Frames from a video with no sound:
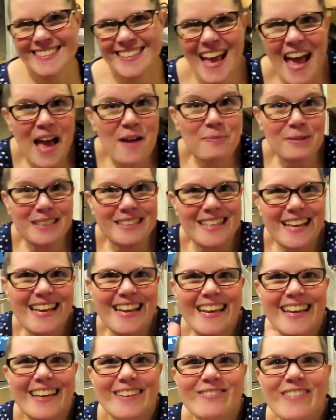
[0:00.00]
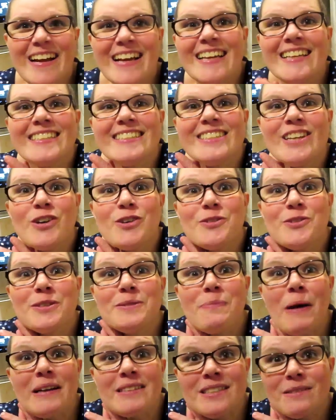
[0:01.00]
Happy day, right? No
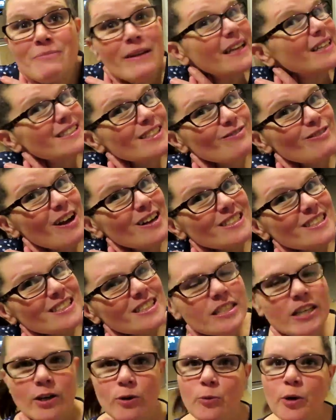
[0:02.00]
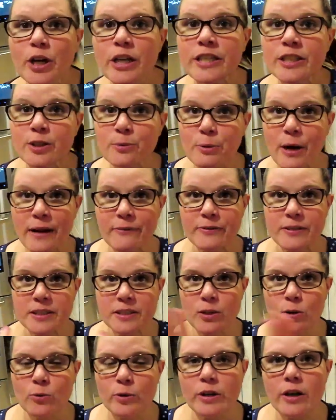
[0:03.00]
pots and pans to wash? No, we're gonna do breakfast,
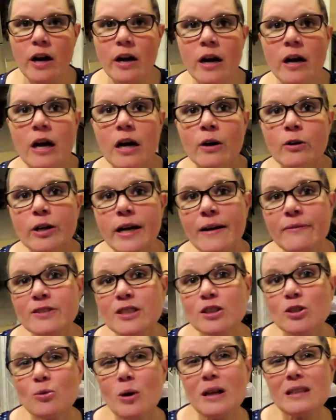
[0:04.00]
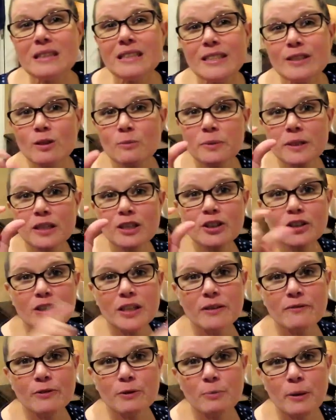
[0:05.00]
so have to do a little bit of
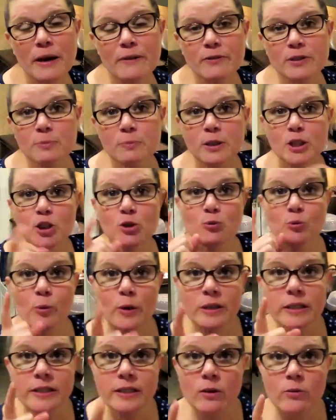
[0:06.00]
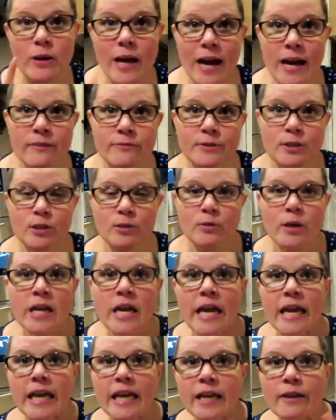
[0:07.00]
cooking for breakfast, but you really don't have to.
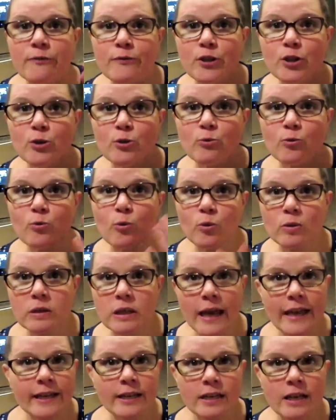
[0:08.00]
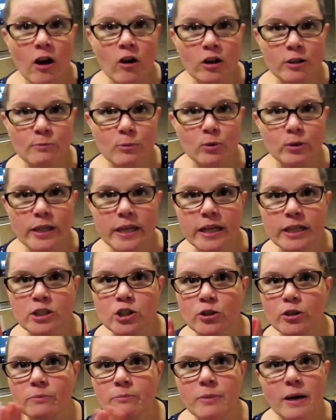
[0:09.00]
If you like hard-boiled eggs,
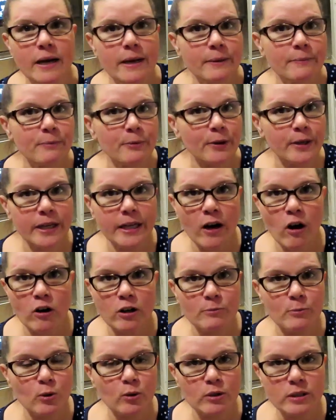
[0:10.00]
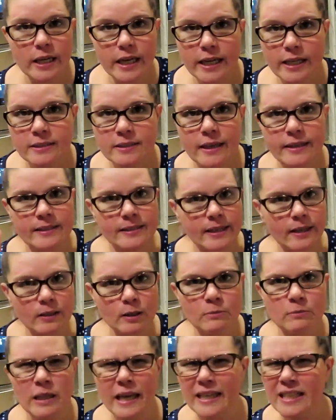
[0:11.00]
you can buy pre-hard-boiled eggs. They sell
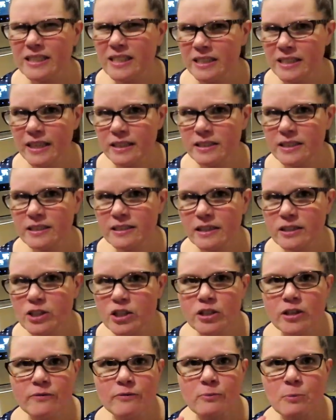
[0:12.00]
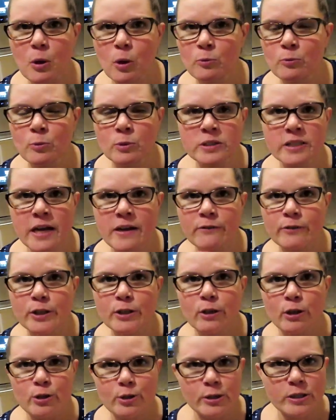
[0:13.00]
them like in the deli section of almost every
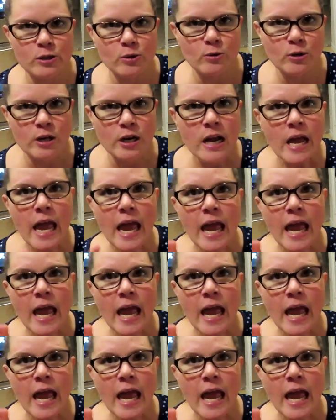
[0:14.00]
grocery store.